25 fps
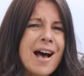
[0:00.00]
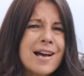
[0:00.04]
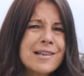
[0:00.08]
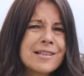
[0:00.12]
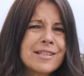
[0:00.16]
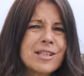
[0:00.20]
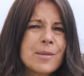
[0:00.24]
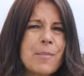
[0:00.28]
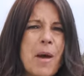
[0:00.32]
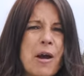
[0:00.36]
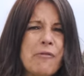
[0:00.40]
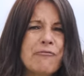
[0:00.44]

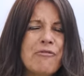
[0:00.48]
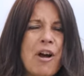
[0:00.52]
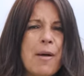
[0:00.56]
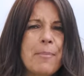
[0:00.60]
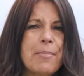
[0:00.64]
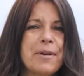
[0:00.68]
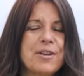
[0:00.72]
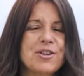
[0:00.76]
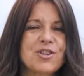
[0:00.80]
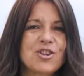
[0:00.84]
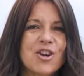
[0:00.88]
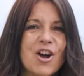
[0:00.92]
asked about
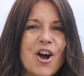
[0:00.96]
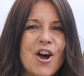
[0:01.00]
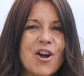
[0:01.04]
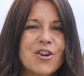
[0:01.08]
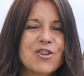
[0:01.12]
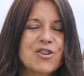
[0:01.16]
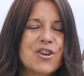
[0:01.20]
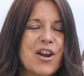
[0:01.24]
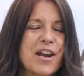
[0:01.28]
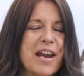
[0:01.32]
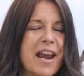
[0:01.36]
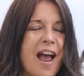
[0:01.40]
rapid
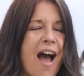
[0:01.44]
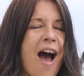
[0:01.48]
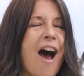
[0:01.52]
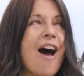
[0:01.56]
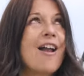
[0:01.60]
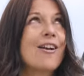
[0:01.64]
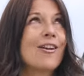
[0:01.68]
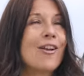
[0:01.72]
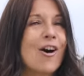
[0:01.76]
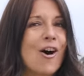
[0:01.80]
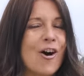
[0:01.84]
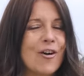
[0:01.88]
charging
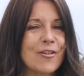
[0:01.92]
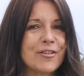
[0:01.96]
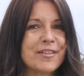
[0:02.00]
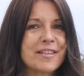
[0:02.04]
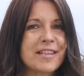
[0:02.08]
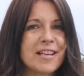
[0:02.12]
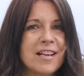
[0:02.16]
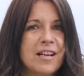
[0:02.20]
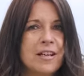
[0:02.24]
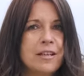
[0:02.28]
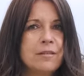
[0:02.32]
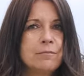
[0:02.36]
a
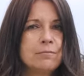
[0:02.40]
lot.